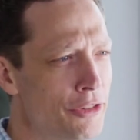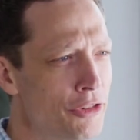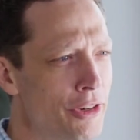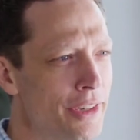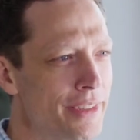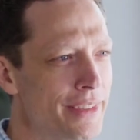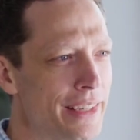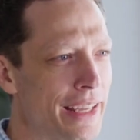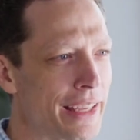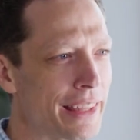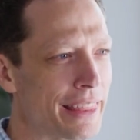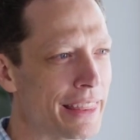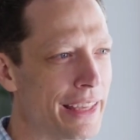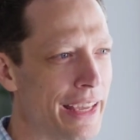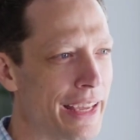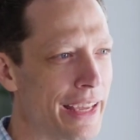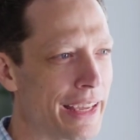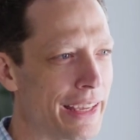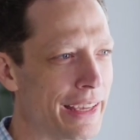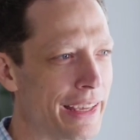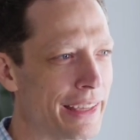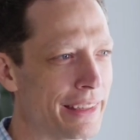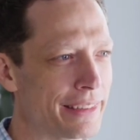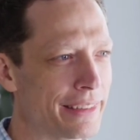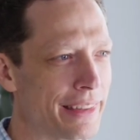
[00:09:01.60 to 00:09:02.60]
The interesting
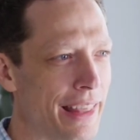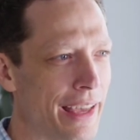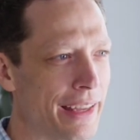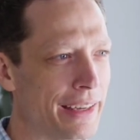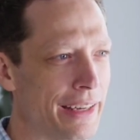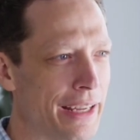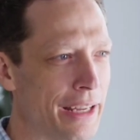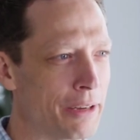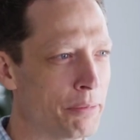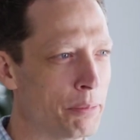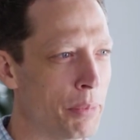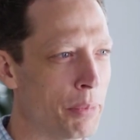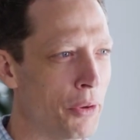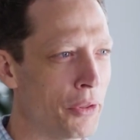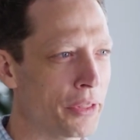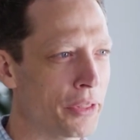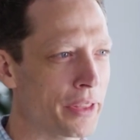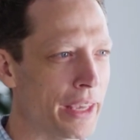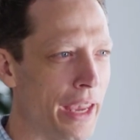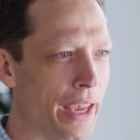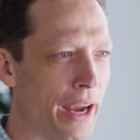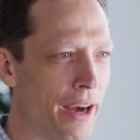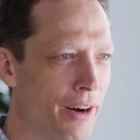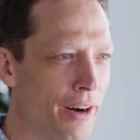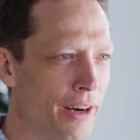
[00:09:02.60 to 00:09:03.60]
thing is that in
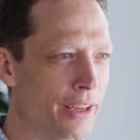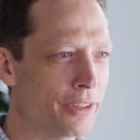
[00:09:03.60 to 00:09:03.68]
both